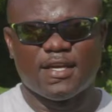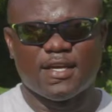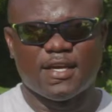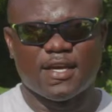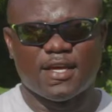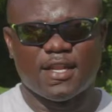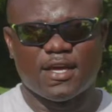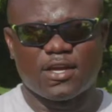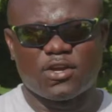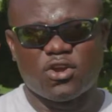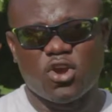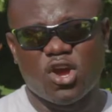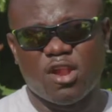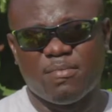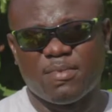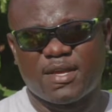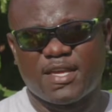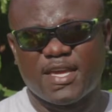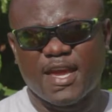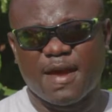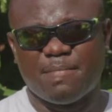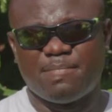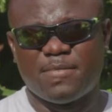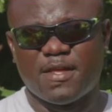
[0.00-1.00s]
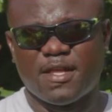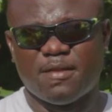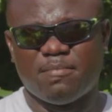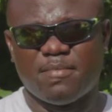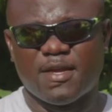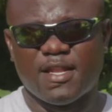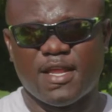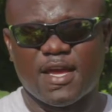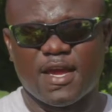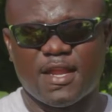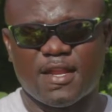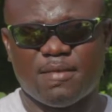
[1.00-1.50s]
Yeah, they call me
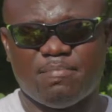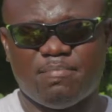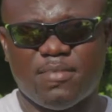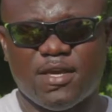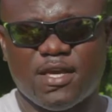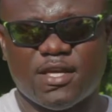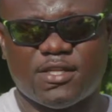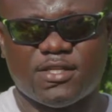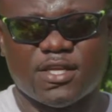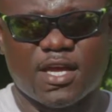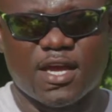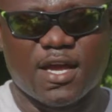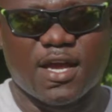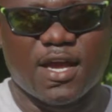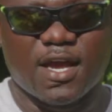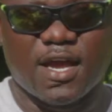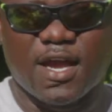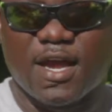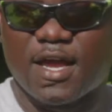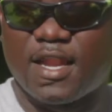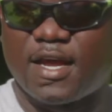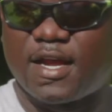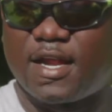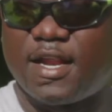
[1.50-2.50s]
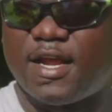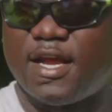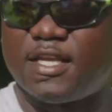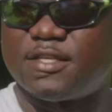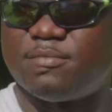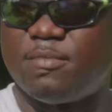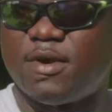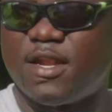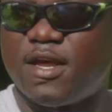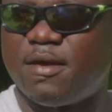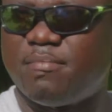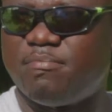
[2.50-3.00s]
Captain Billy on the beach. I, I had a
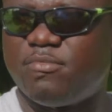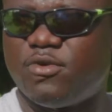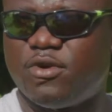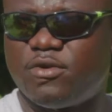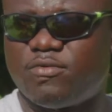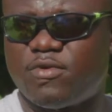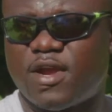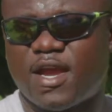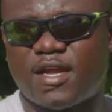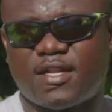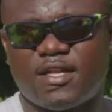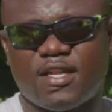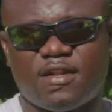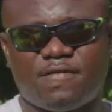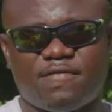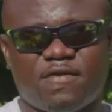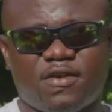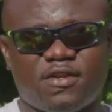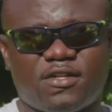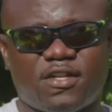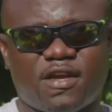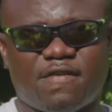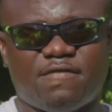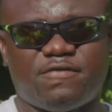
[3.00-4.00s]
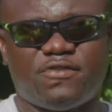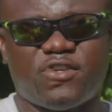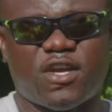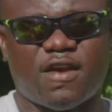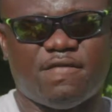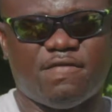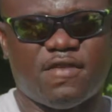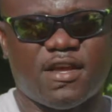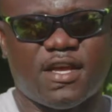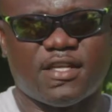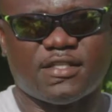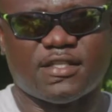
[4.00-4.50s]
glass bottom boat right in front of
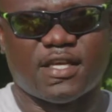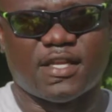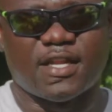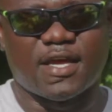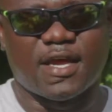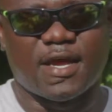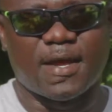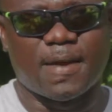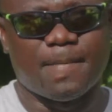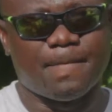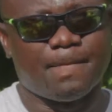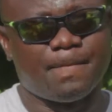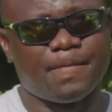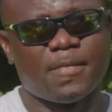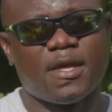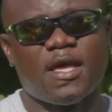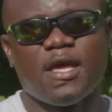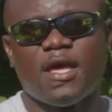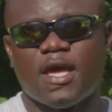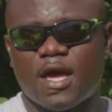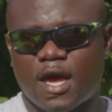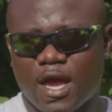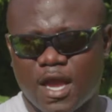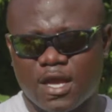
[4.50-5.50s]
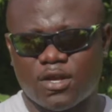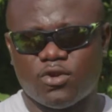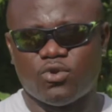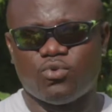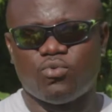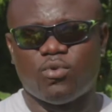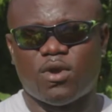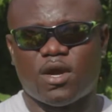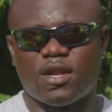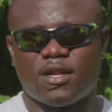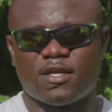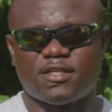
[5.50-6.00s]
travelers and um, I
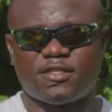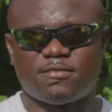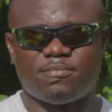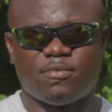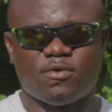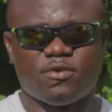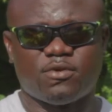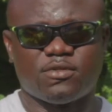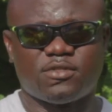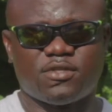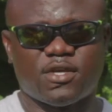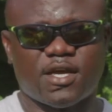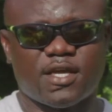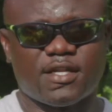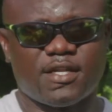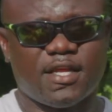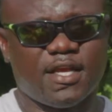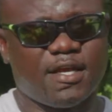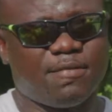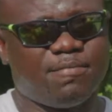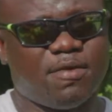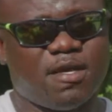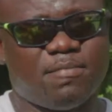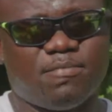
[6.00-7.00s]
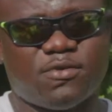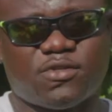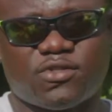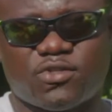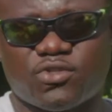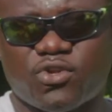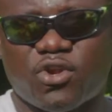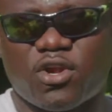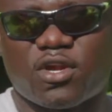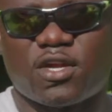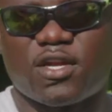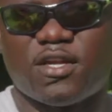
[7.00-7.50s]
do water sports, so I take
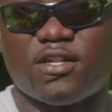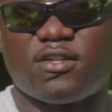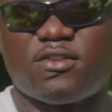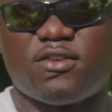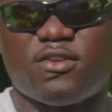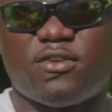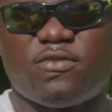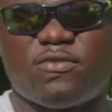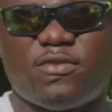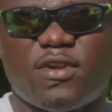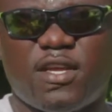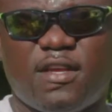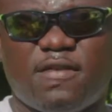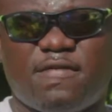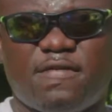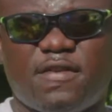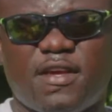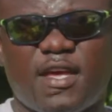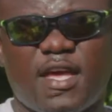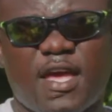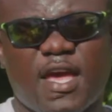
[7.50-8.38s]
people snorkeling to the reef.